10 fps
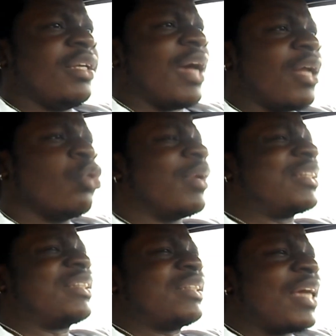body, I know
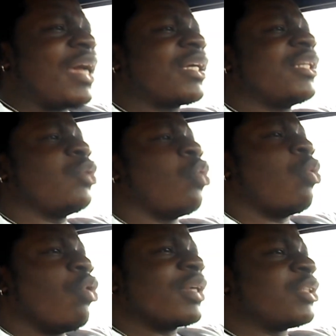exactly
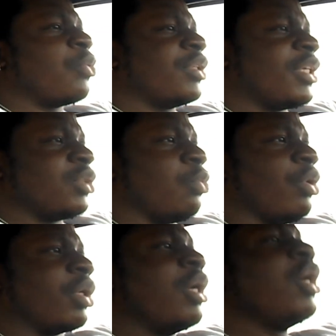what works and what doesn't
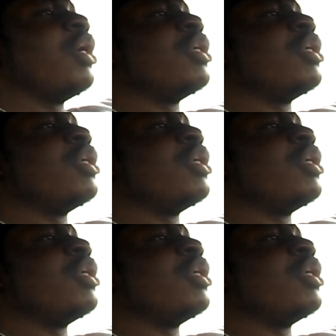work.